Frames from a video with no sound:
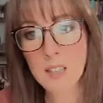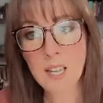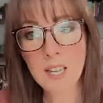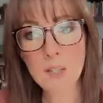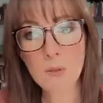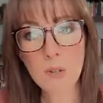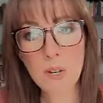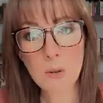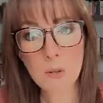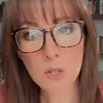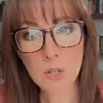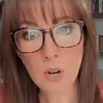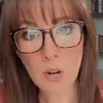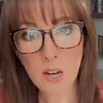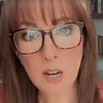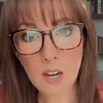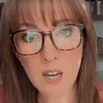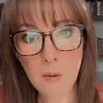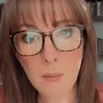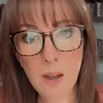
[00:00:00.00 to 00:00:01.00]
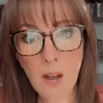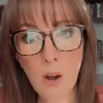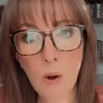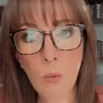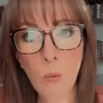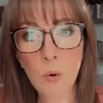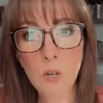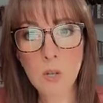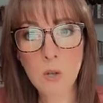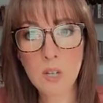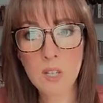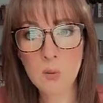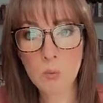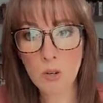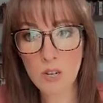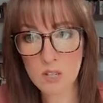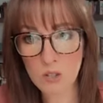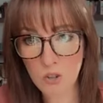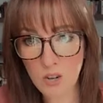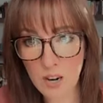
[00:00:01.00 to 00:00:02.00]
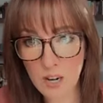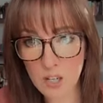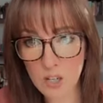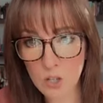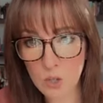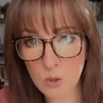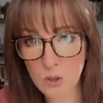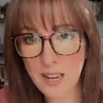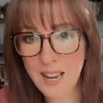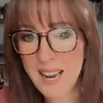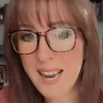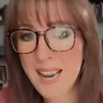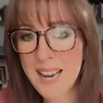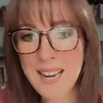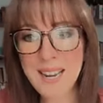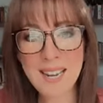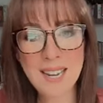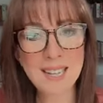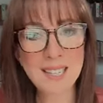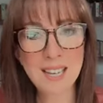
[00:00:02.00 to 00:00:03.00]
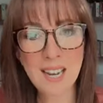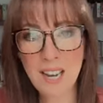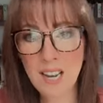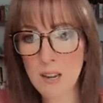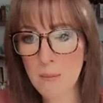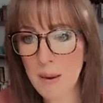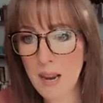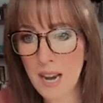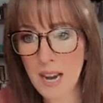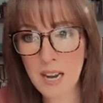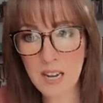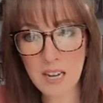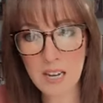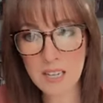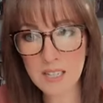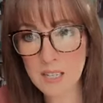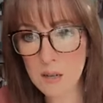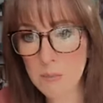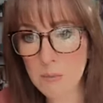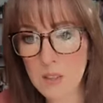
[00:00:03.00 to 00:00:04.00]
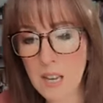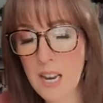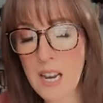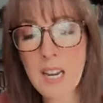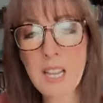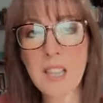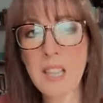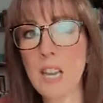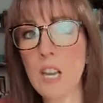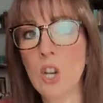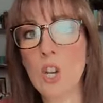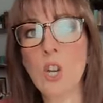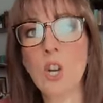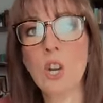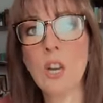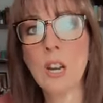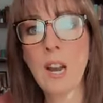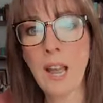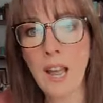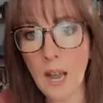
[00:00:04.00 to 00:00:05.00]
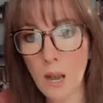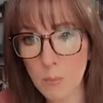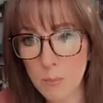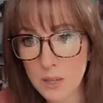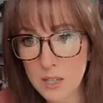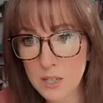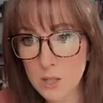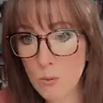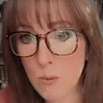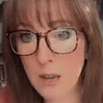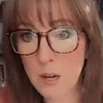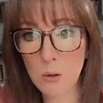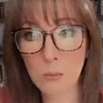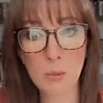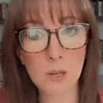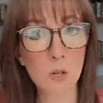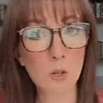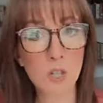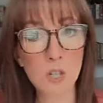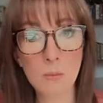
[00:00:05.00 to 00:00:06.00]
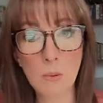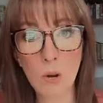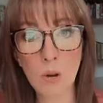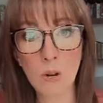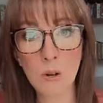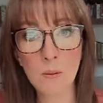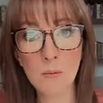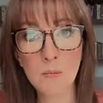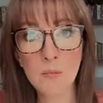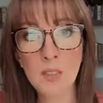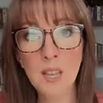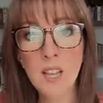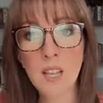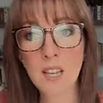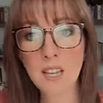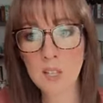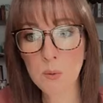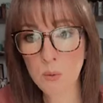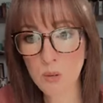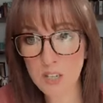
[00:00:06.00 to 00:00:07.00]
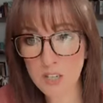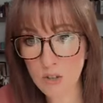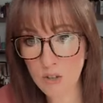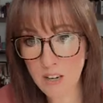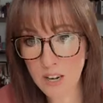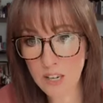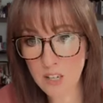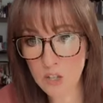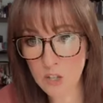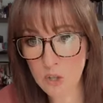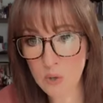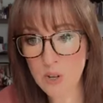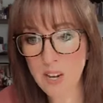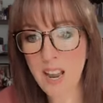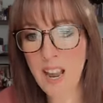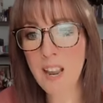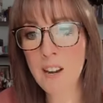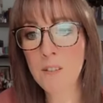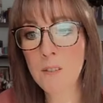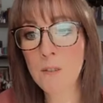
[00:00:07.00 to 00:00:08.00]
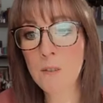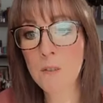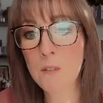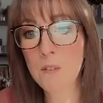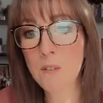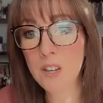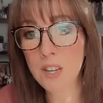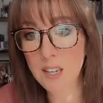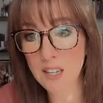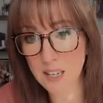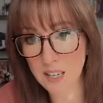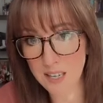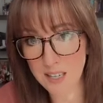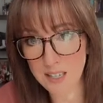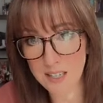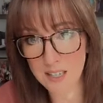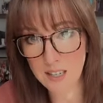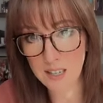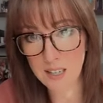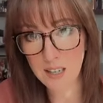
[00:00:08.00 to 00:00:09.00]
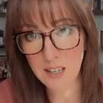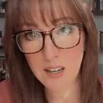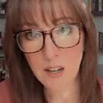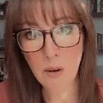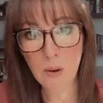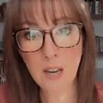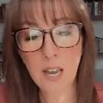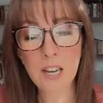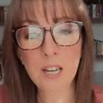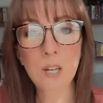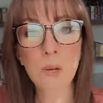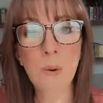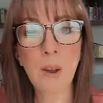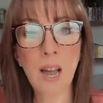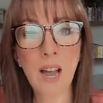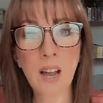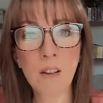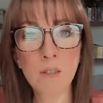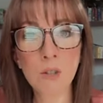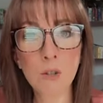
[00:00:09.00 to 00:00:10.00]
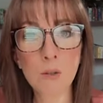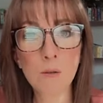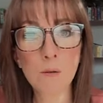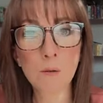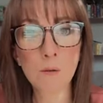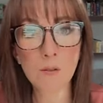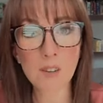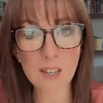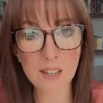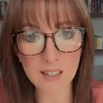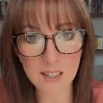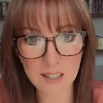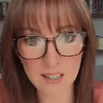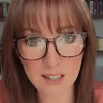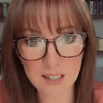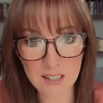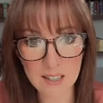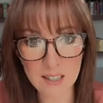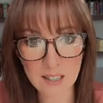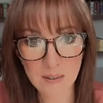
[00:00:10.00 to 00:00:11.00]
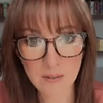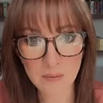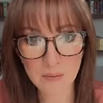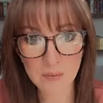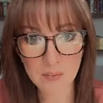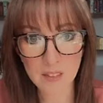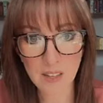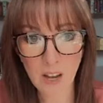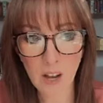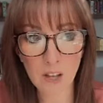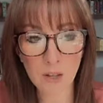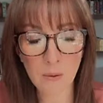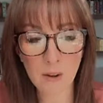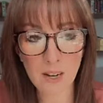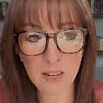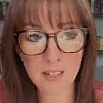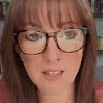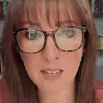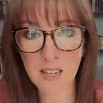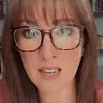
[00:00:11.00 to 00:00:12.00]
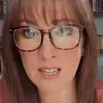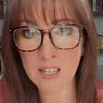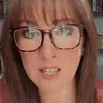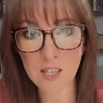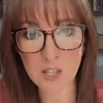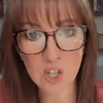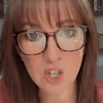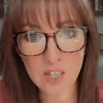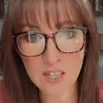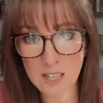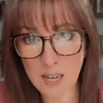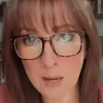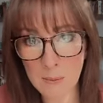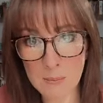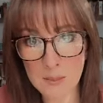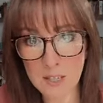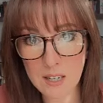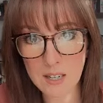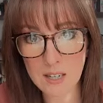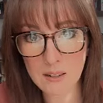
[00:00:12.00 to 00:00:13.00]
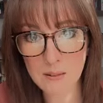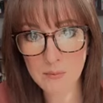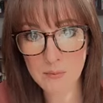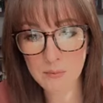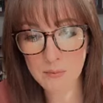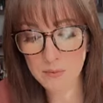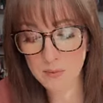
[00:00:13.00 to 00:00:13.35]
That's what I was talking about when you express gratitude. Anytime any some anything good happens, no matter big or small, express gratitude and feel it. Okay, you have to feel it. Otherwise, it's just empty.